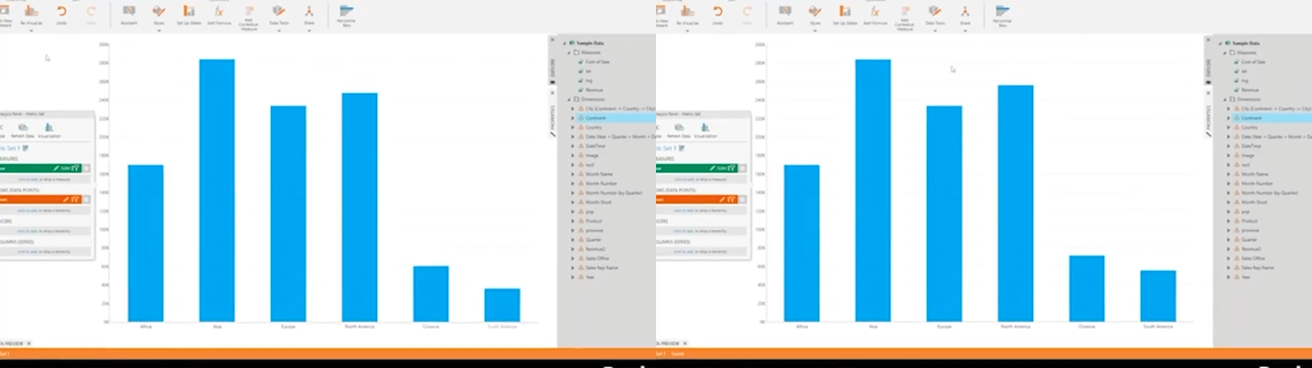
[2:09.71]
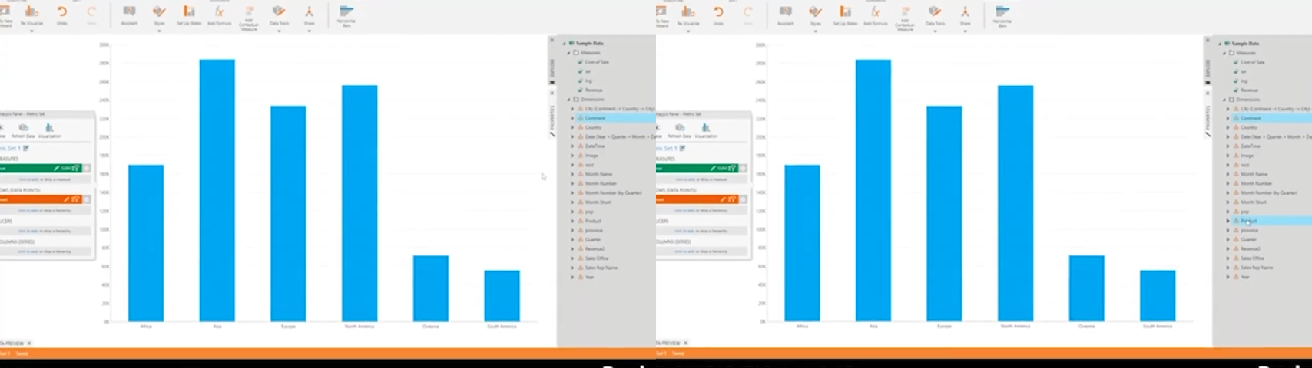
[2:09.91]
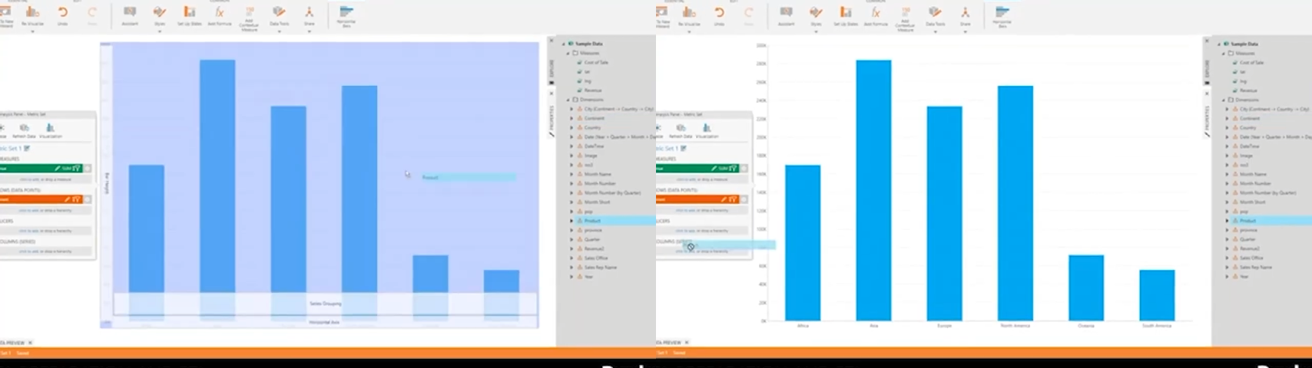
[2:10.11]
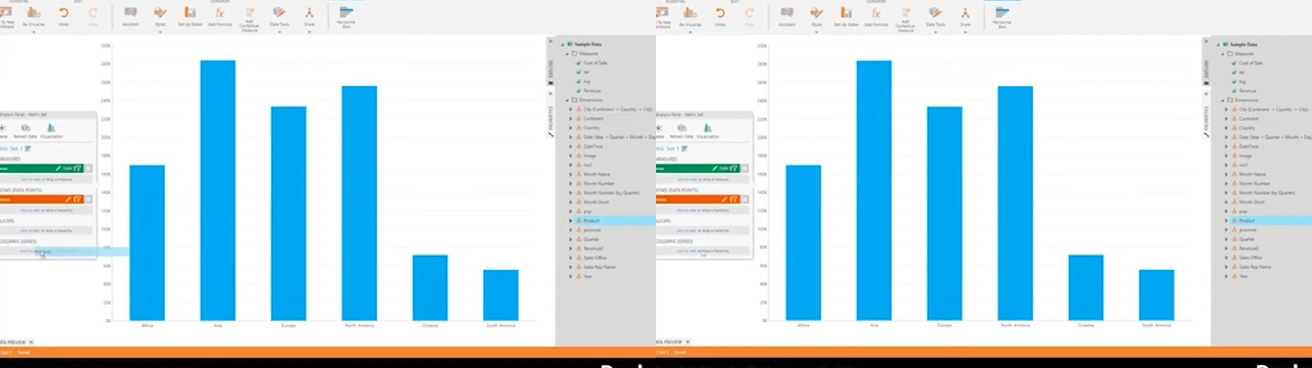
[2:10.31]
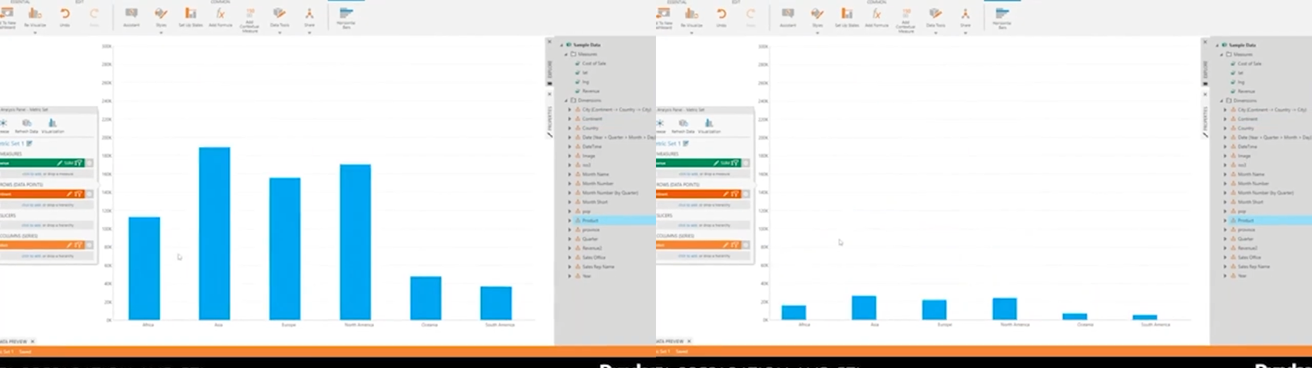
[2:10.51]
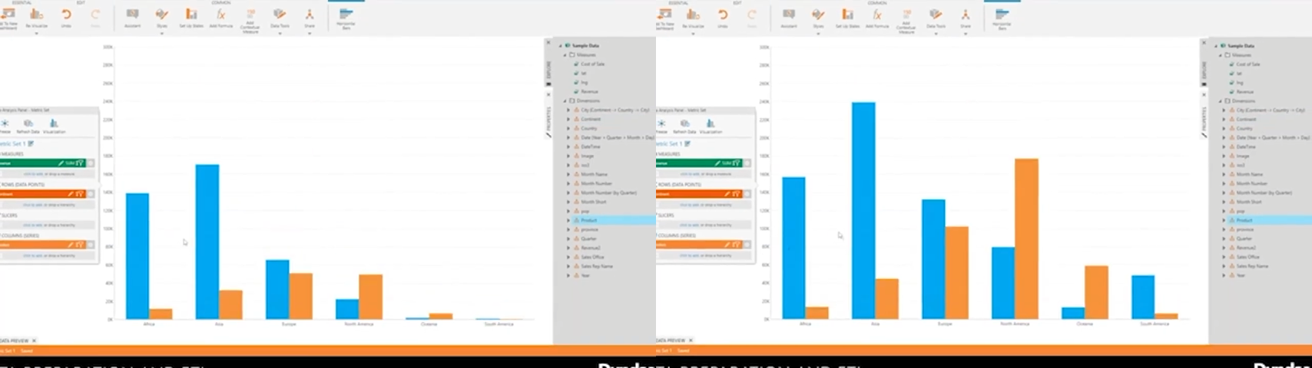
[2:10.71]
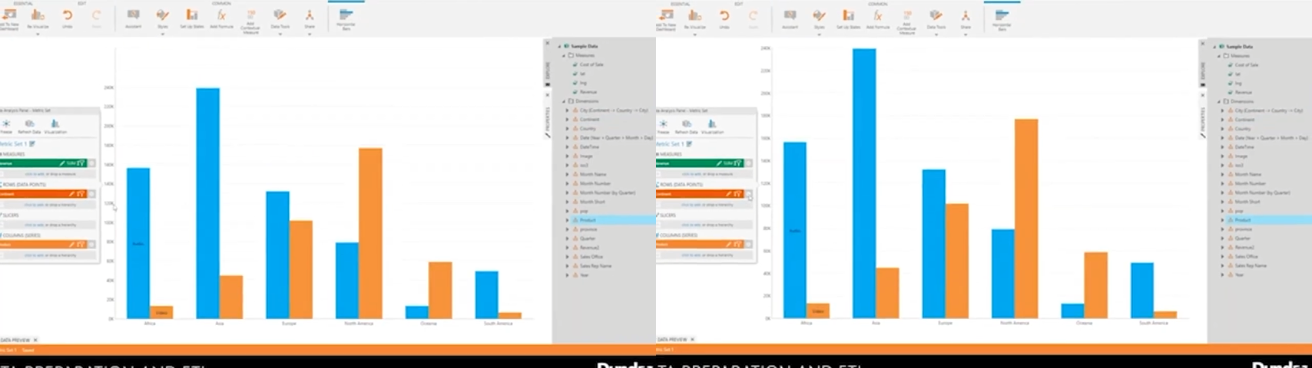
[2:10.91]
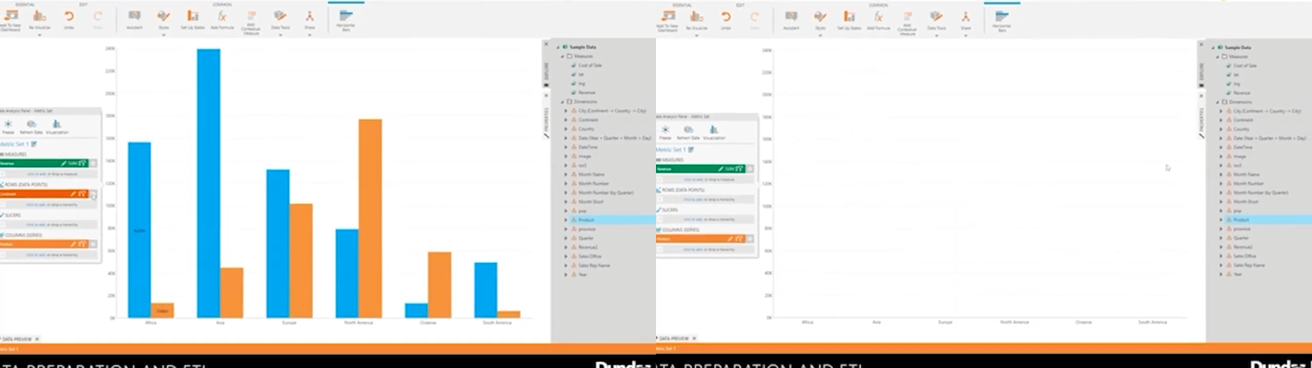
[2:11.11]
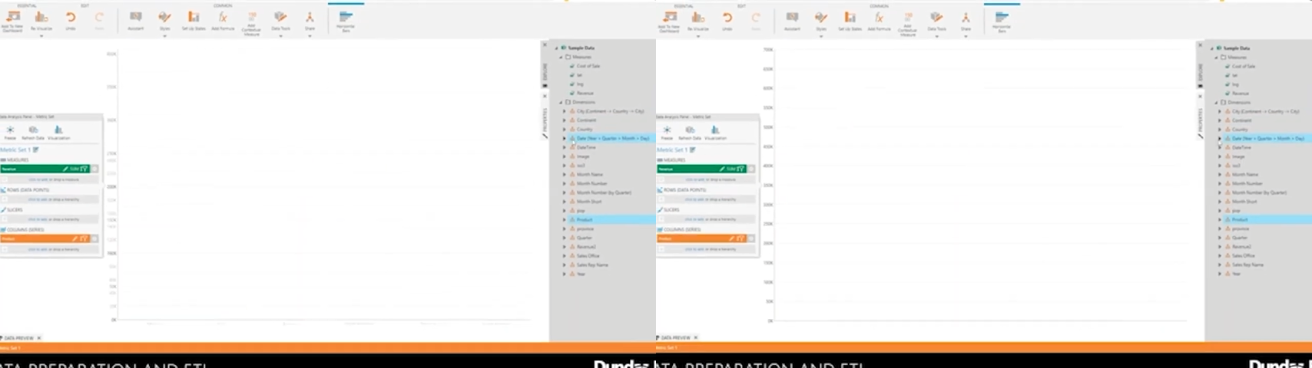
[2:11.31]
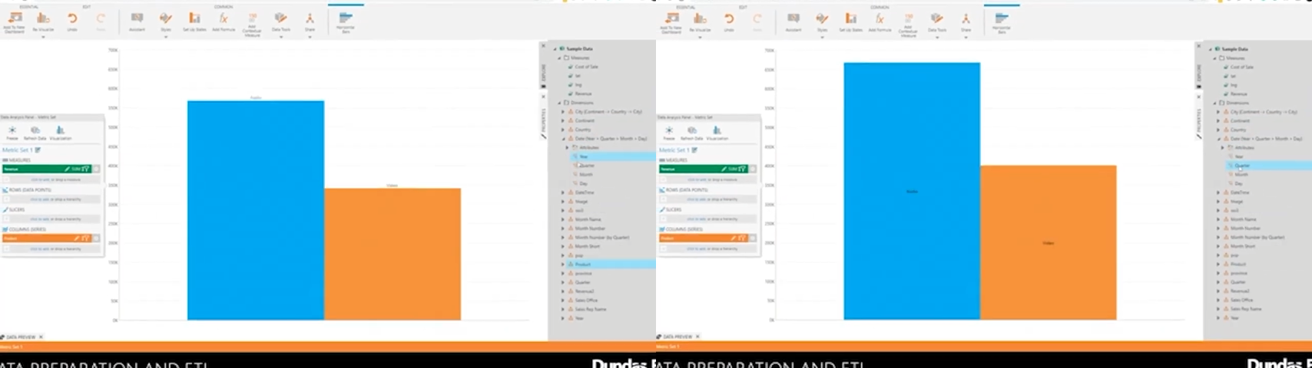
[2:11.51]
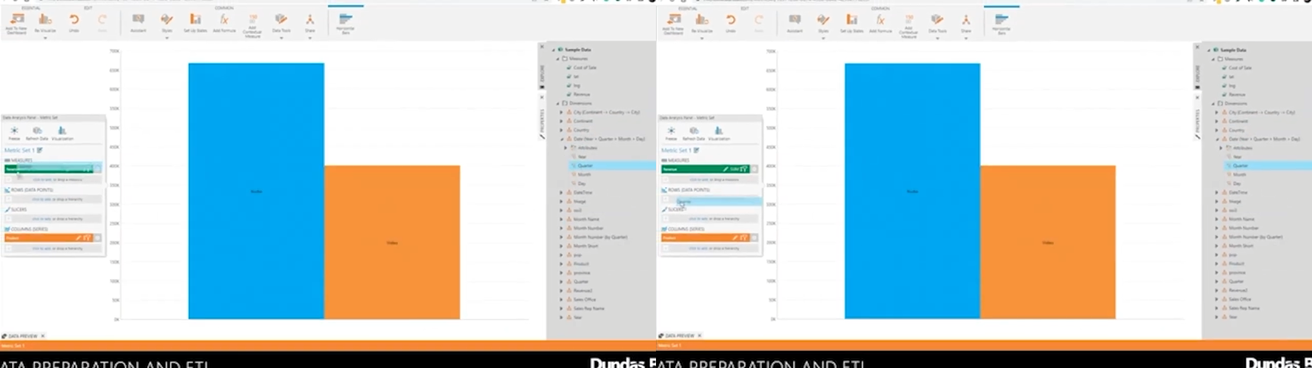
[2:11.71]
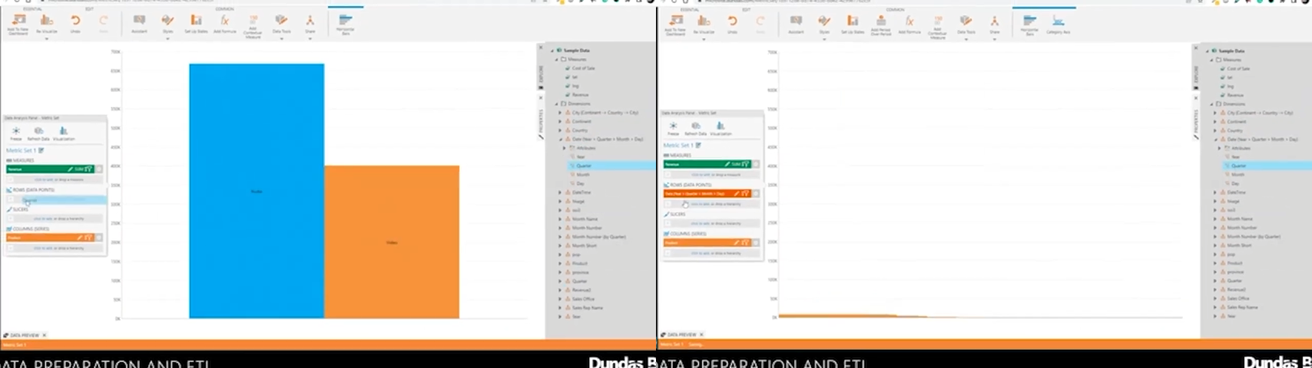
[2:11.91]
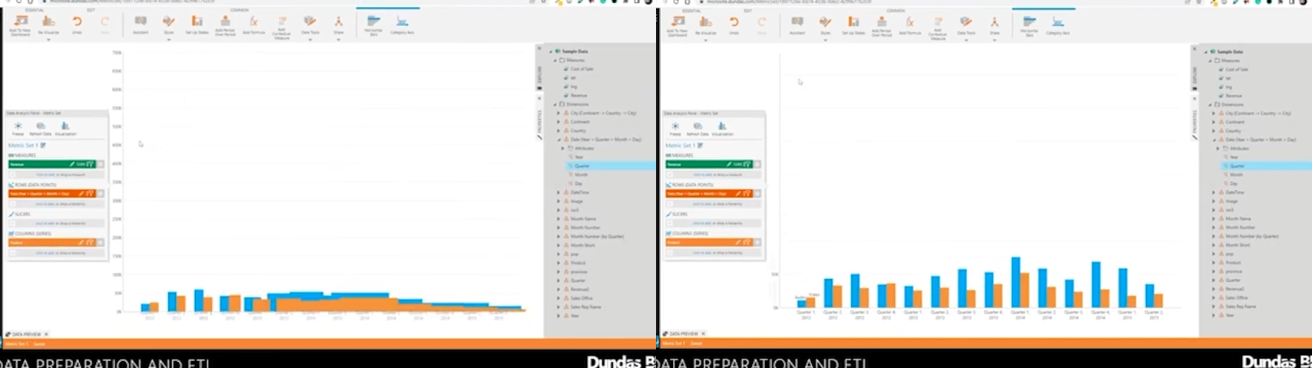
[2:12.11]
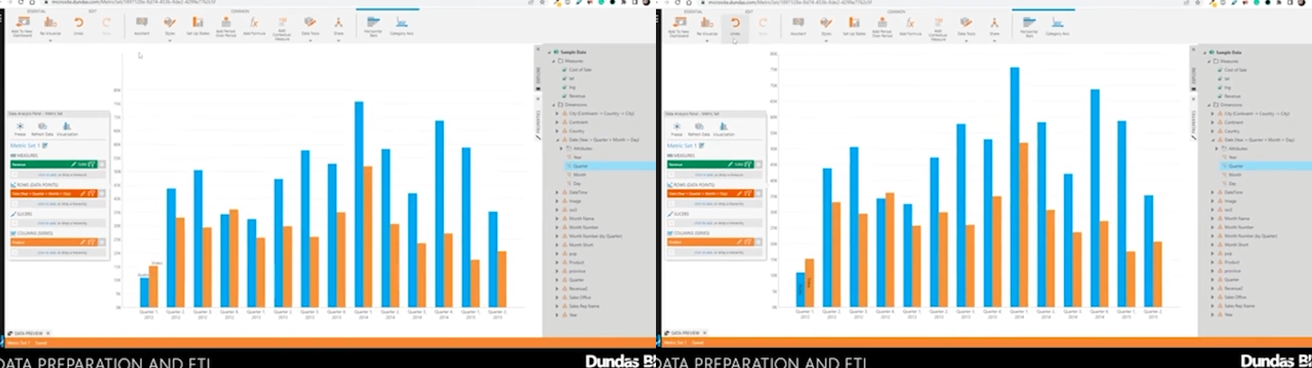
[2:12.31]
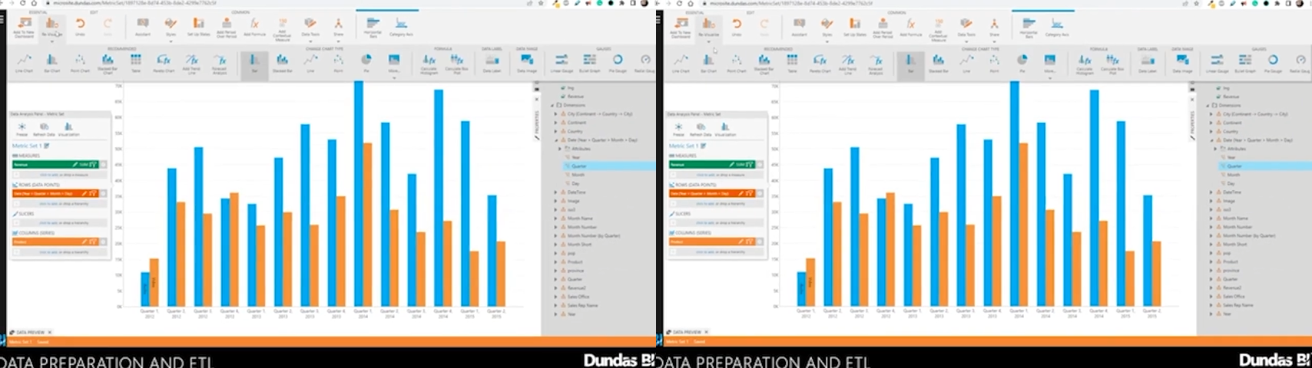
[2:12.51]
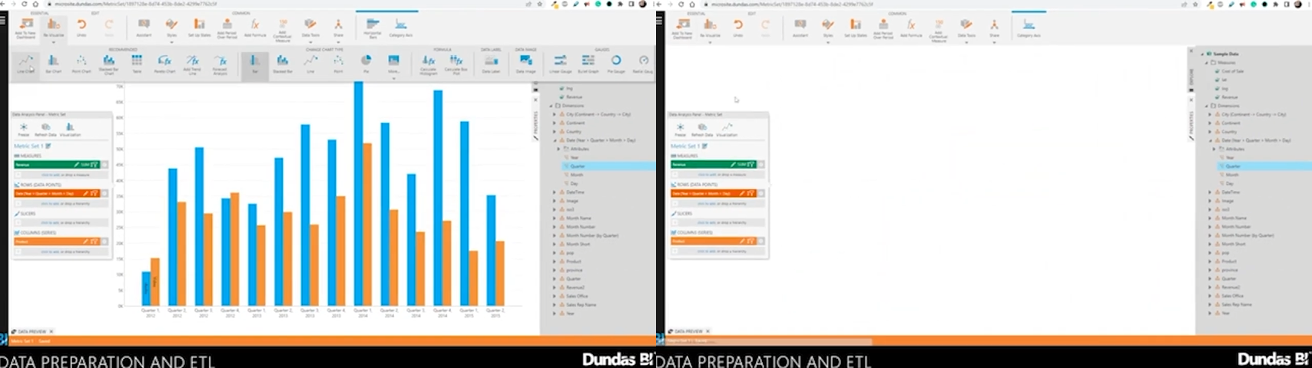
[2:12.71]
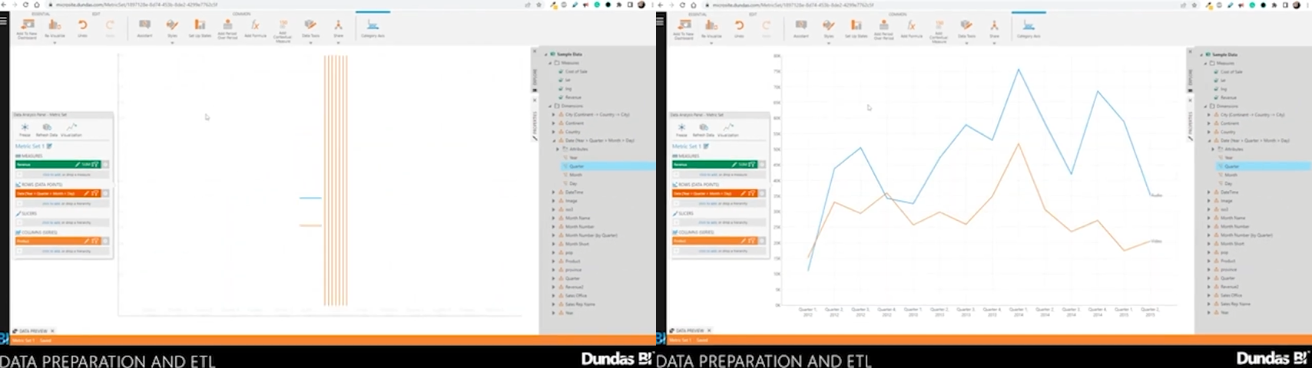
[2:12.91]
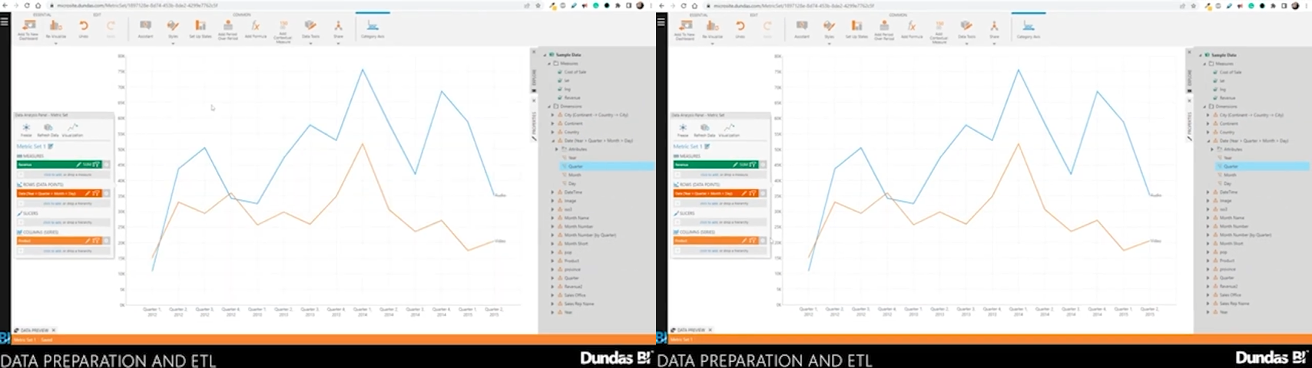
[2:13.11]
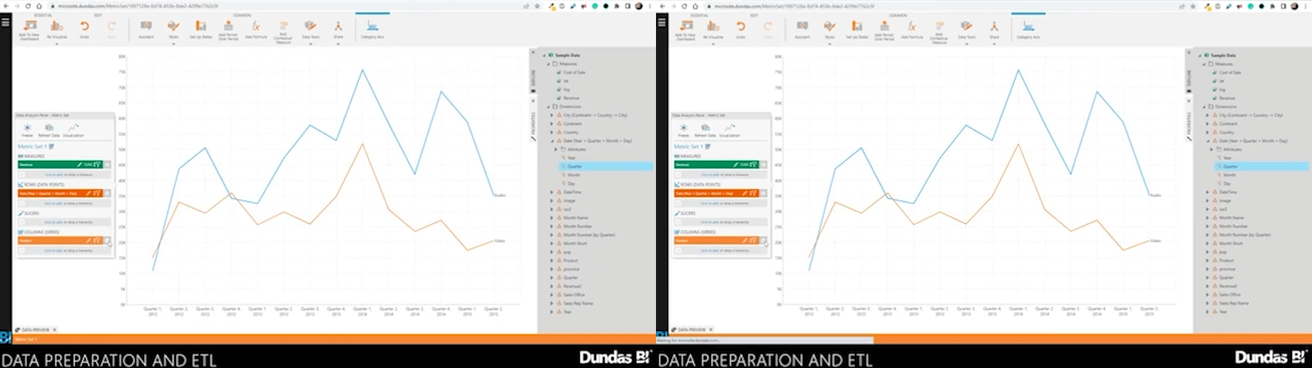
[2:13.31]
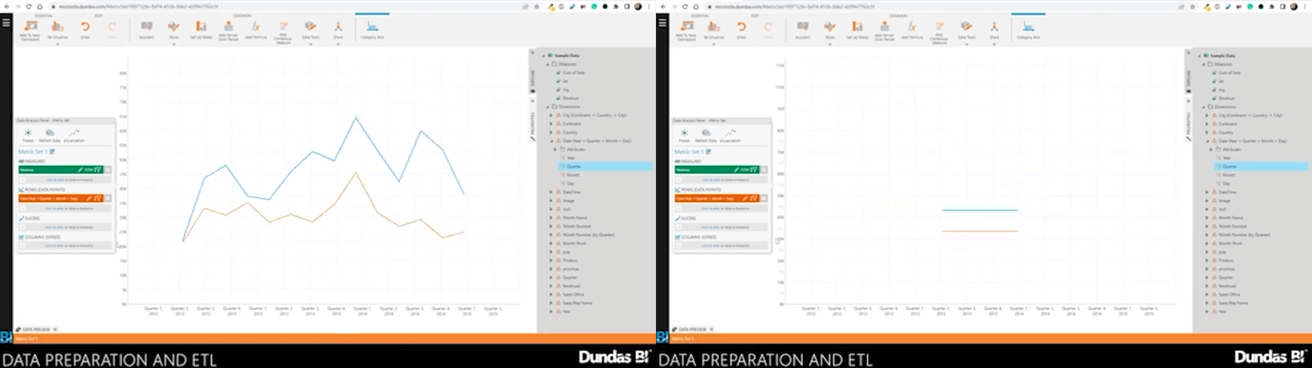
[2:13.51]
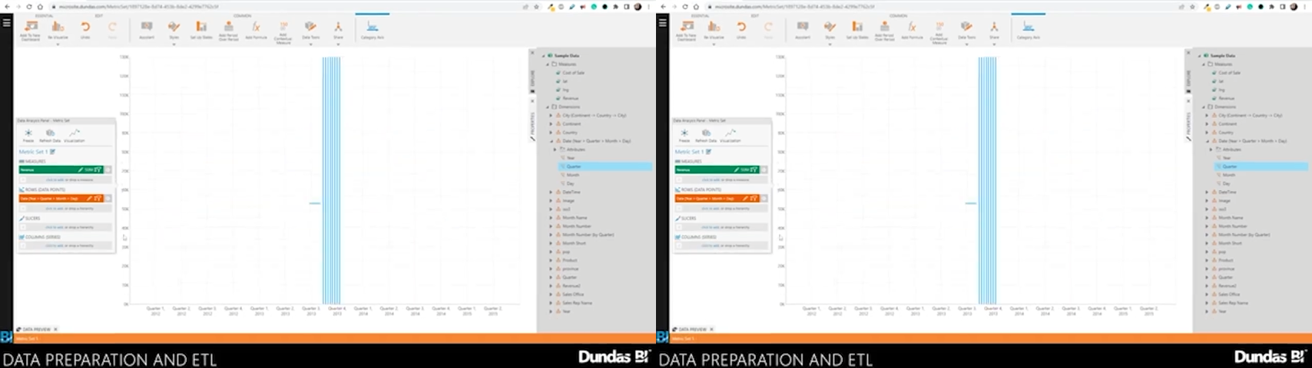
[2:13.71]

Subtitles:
No face is visible, so there are no lips to read.